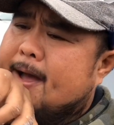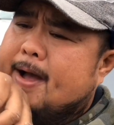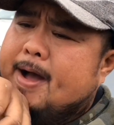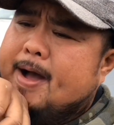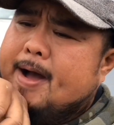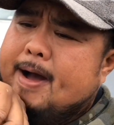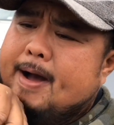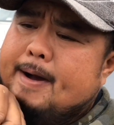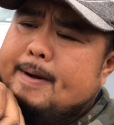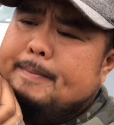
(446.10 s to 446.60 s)

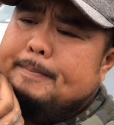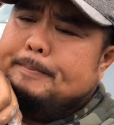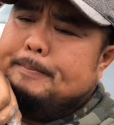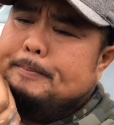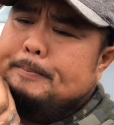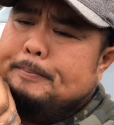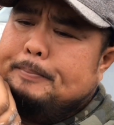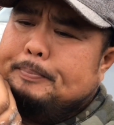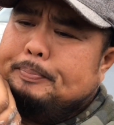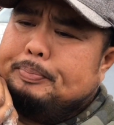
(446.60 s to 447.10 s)

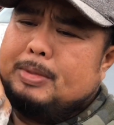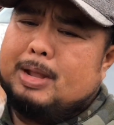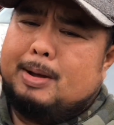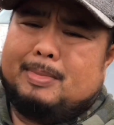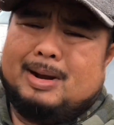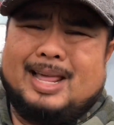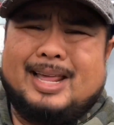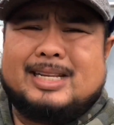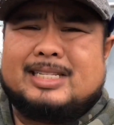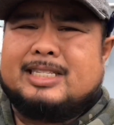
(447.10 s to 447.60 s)

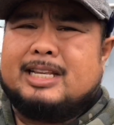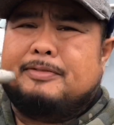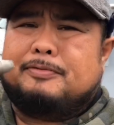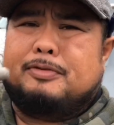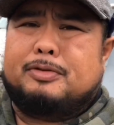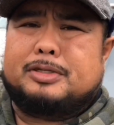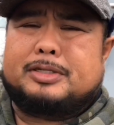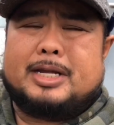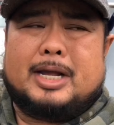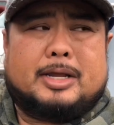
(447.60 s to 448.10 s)
I'm gonna let it sit
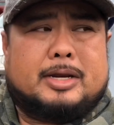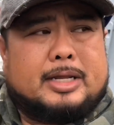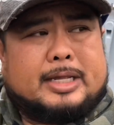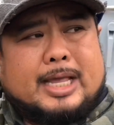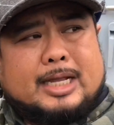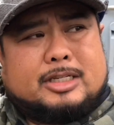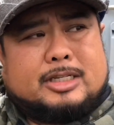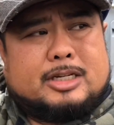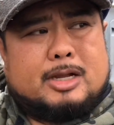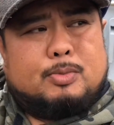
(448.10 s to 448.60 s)
for a second to
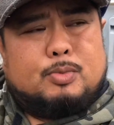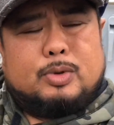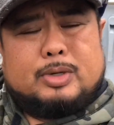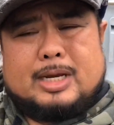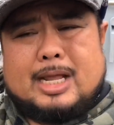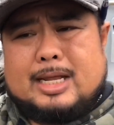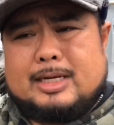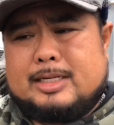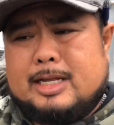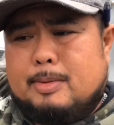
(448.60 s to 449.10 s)
catch up
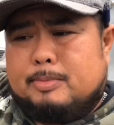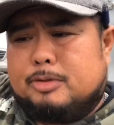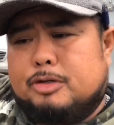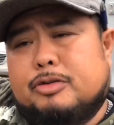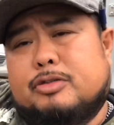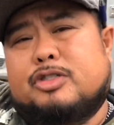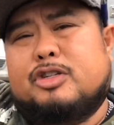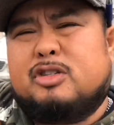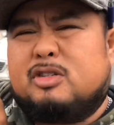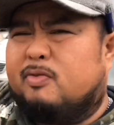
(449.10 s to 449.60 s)
with that
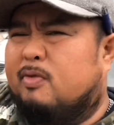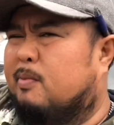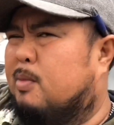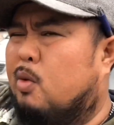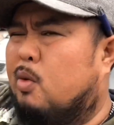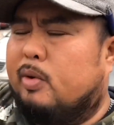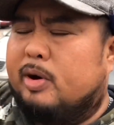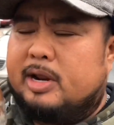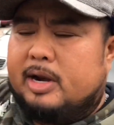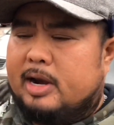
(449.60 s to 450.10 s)
temperature, just from
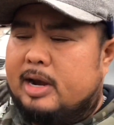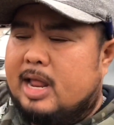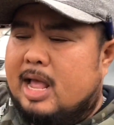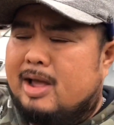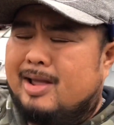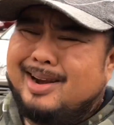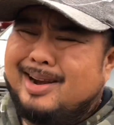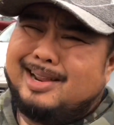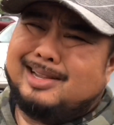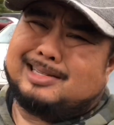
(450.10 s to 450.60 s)
going in and
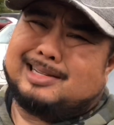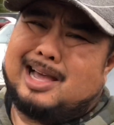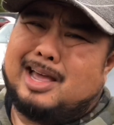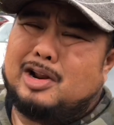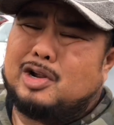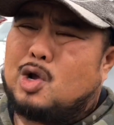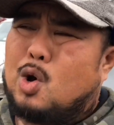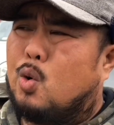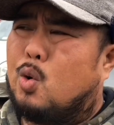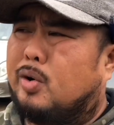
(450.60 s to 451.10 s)
out. It is
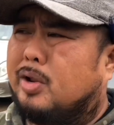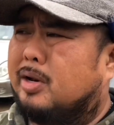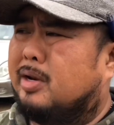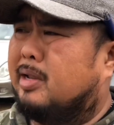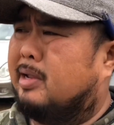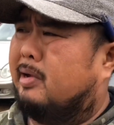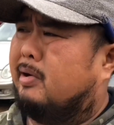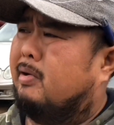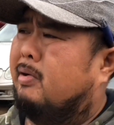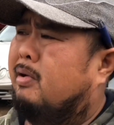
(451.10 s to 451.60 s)
kind of cold in
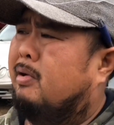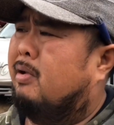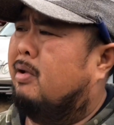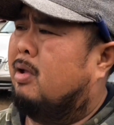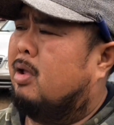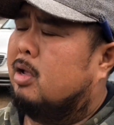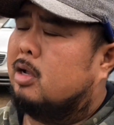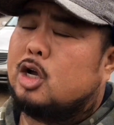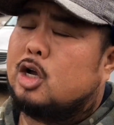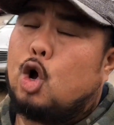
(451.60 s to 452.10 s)
here,
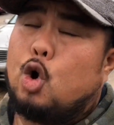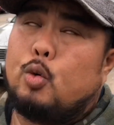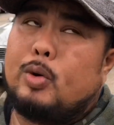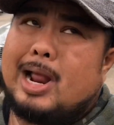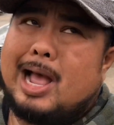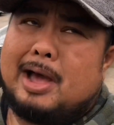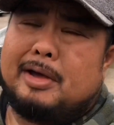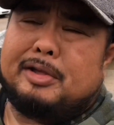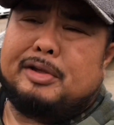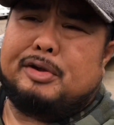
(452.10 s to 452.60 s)

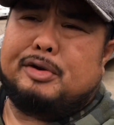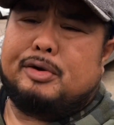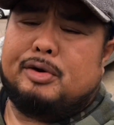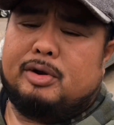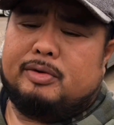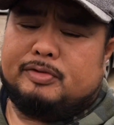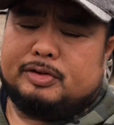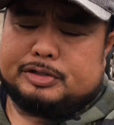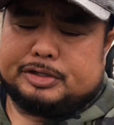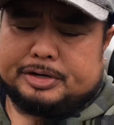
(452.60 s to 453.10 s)
cold out here
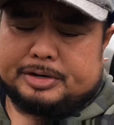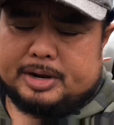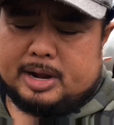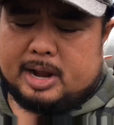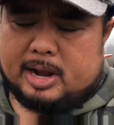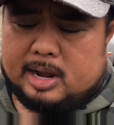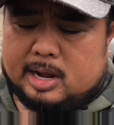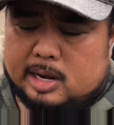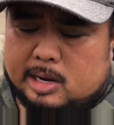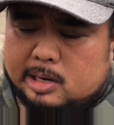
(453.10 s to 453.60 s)
at Virginia,
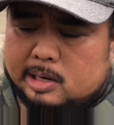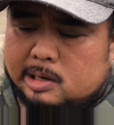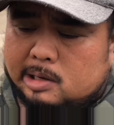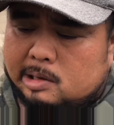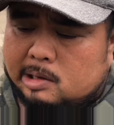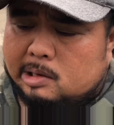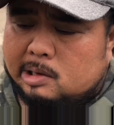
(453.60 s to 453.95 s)
IA.